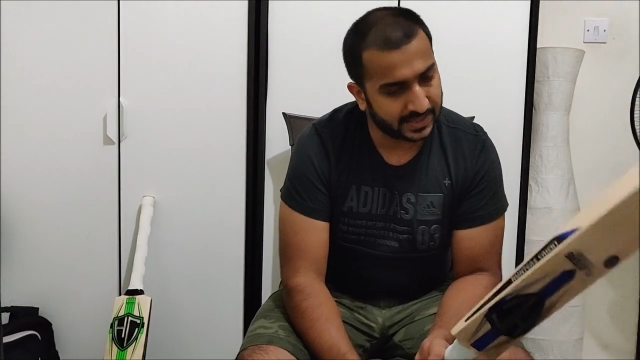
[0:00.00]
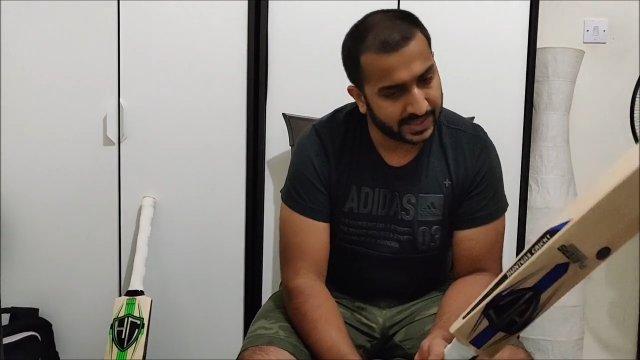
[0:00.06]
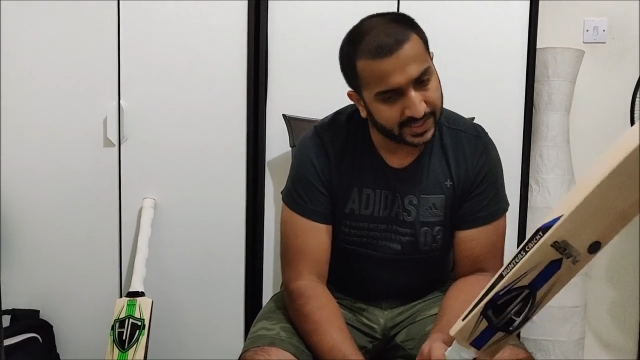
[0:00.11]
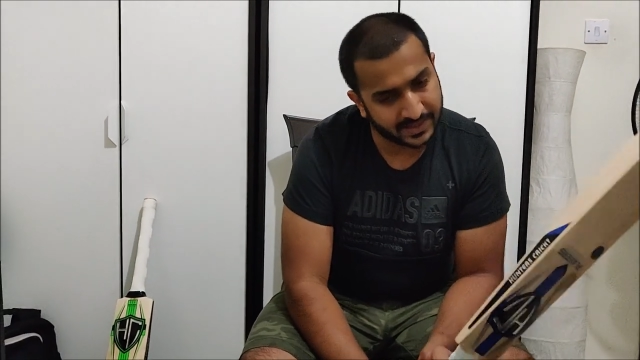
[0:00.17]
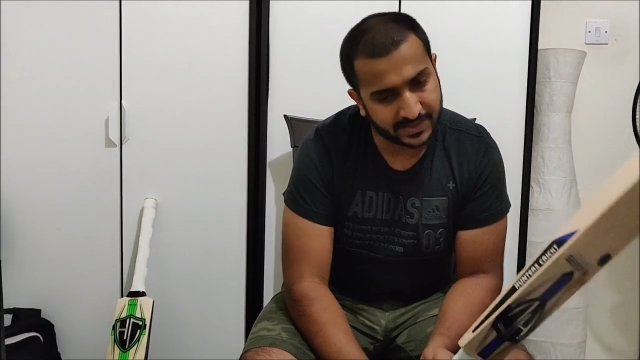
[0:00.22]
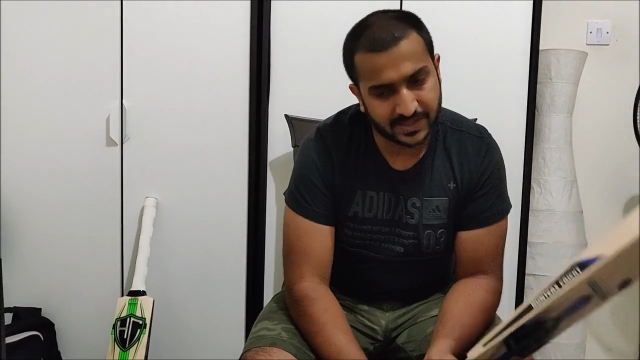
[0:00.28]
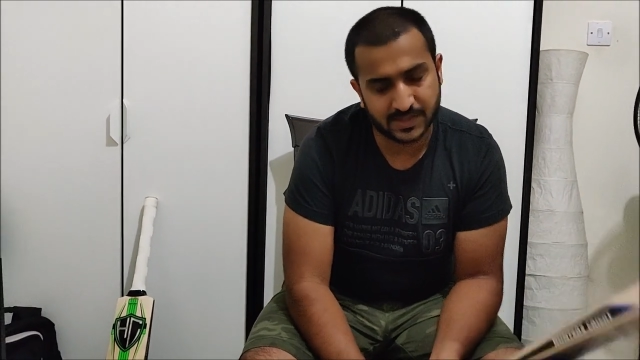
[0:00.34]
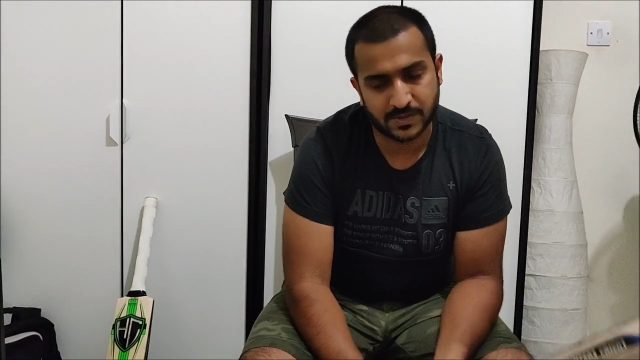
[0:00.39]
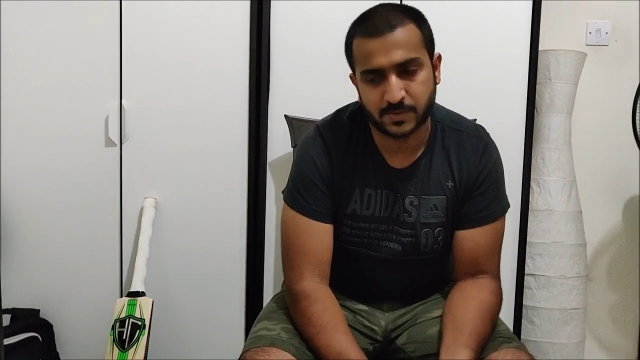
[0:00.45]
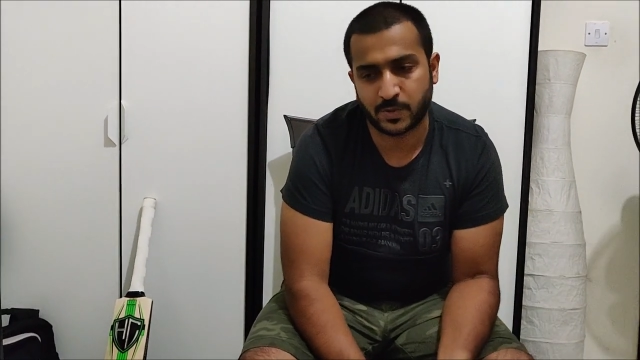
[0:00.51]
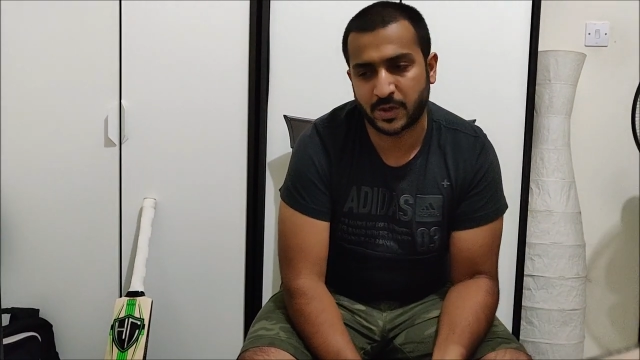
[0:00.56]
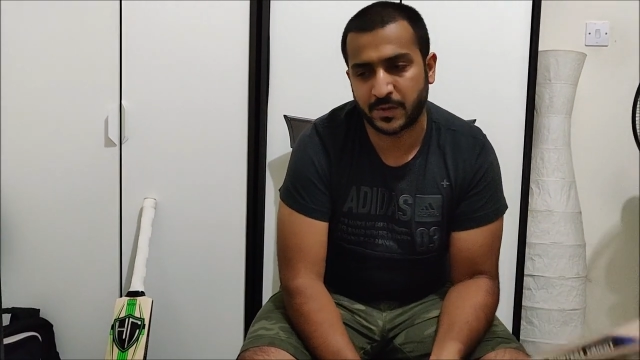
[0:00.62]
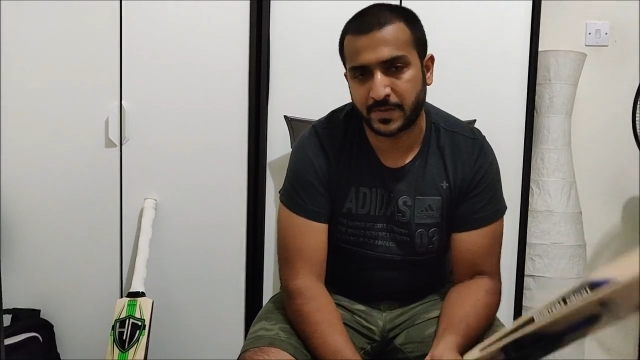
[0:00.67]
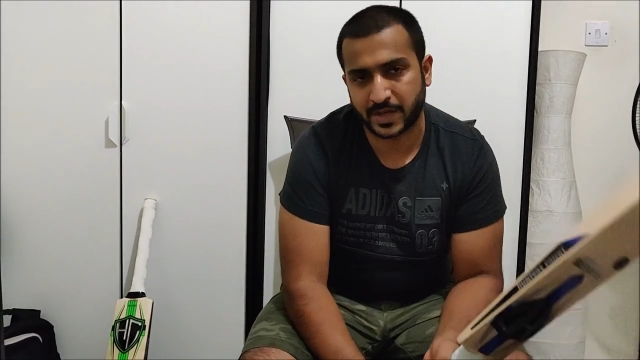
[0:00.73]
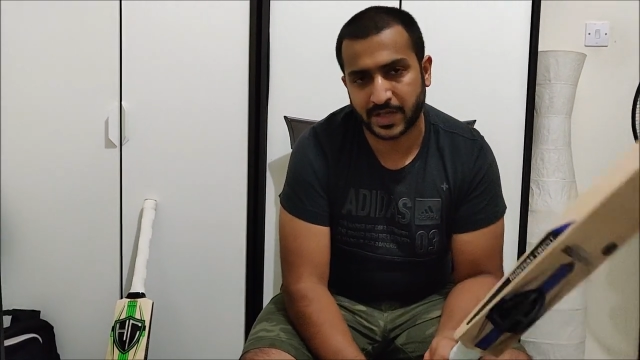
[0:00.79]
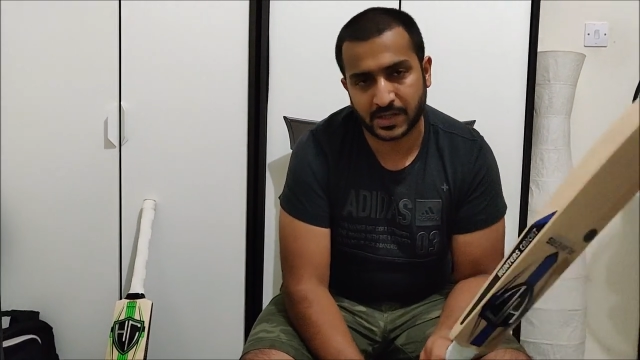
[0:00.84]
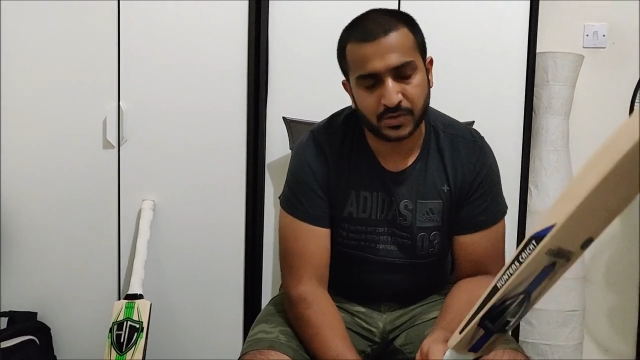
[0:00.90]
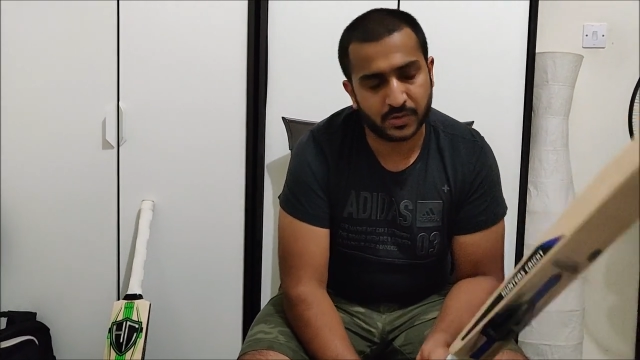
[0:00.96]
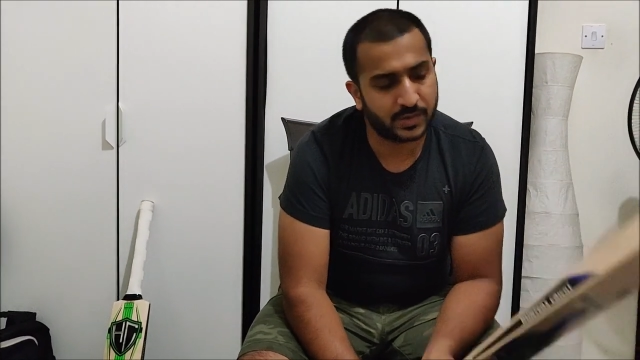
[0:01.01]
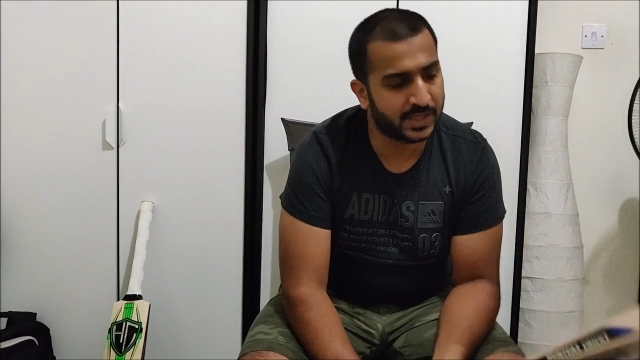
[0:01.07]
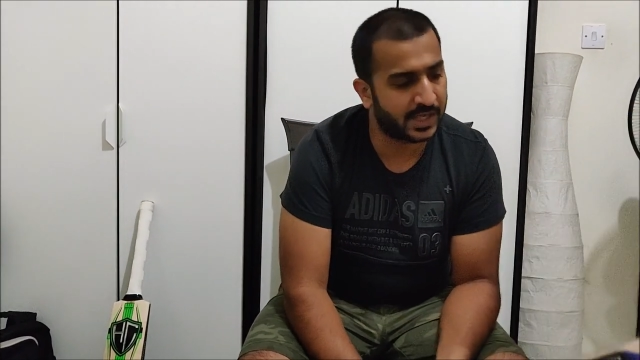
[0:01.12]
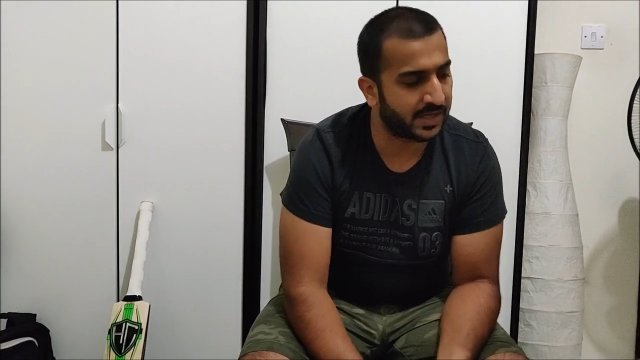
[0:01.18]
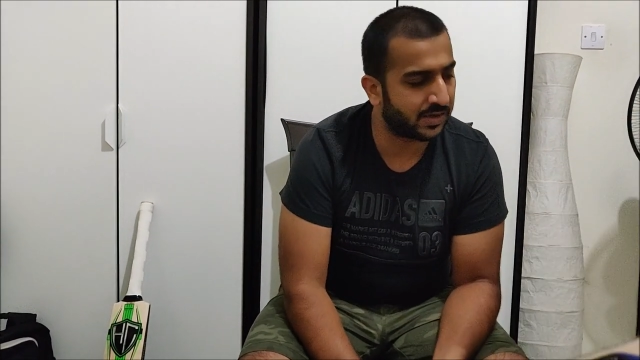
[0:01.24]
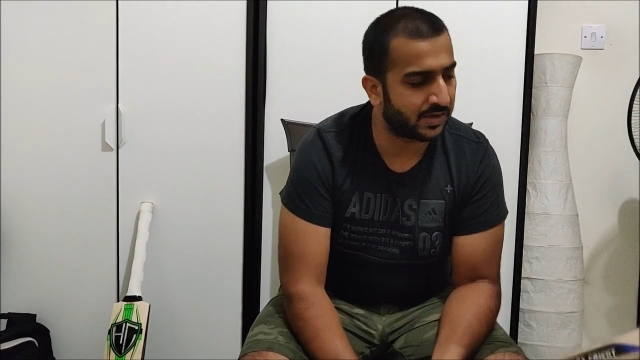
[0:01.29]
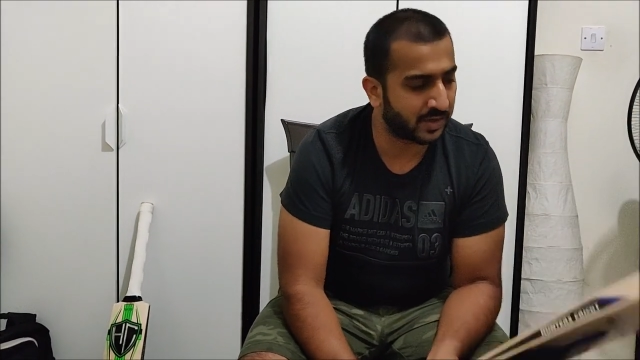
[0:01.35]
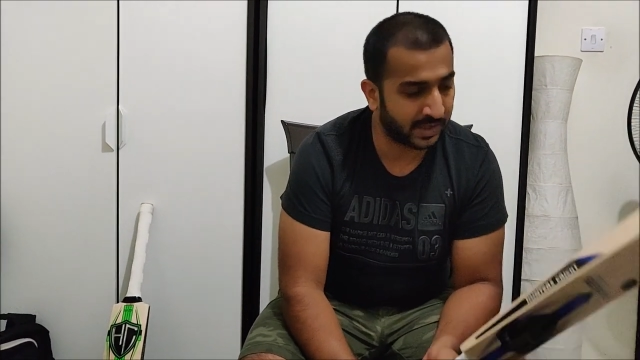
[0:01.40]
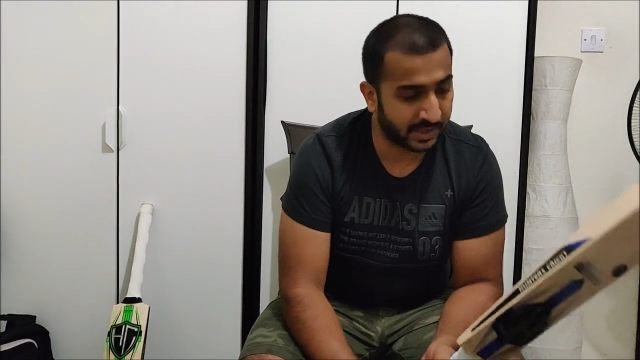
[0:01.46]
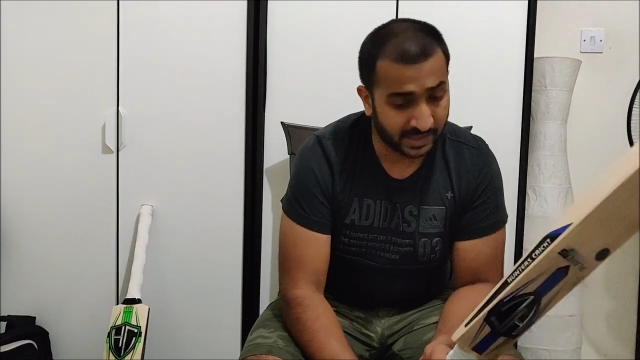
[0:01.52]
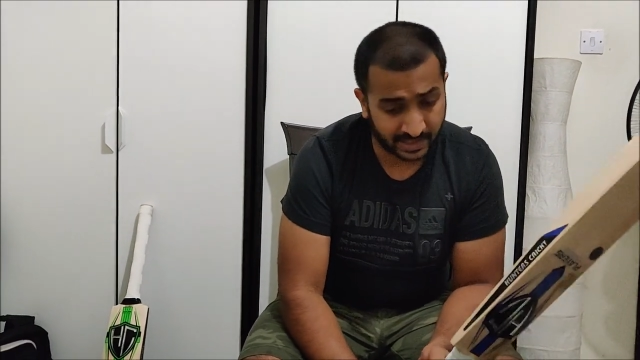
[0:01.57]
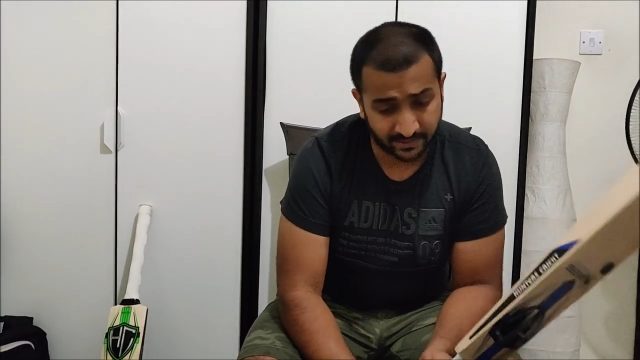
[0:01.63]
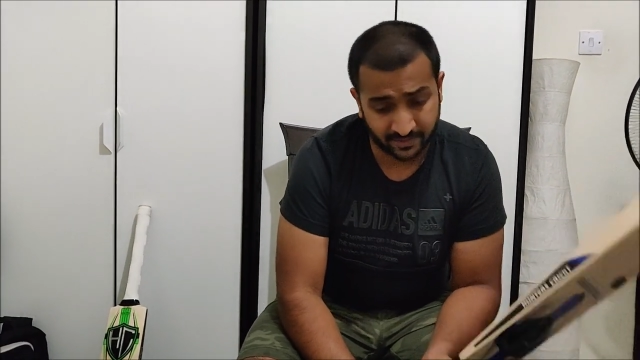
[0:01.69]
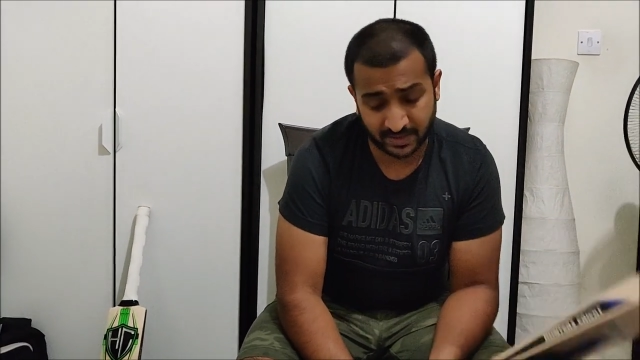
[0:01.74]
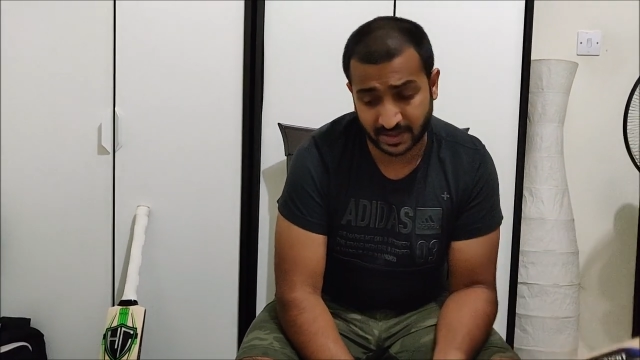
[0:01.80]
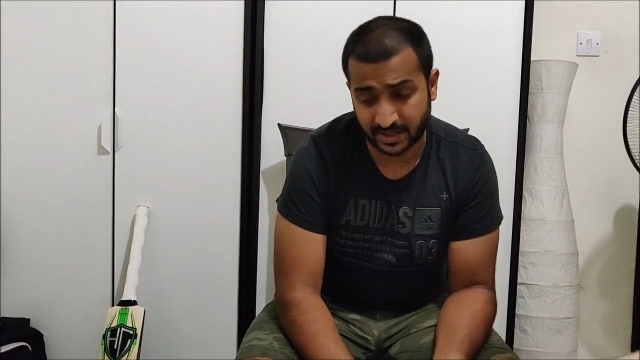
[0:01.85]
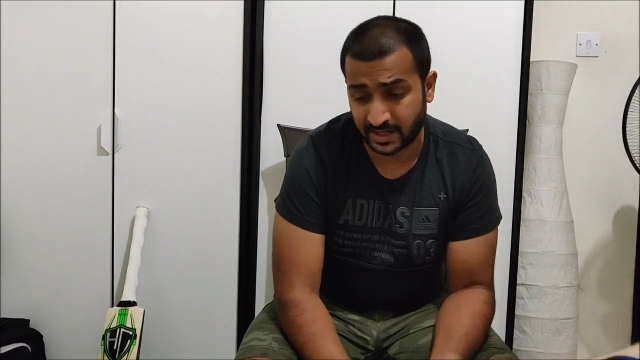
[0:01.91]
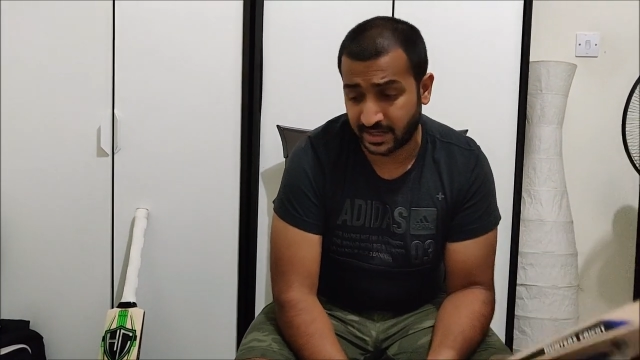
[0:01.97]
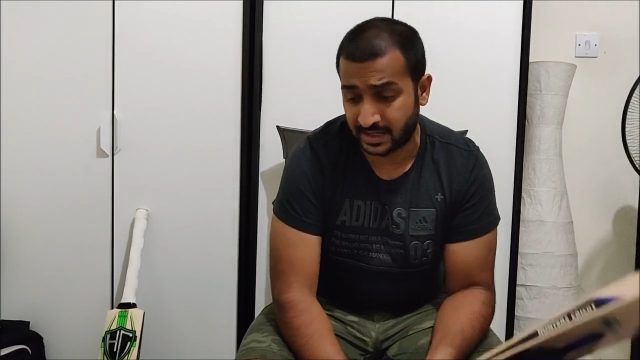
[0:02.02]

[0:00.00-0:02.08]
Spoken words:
that this would be a 210 or 11.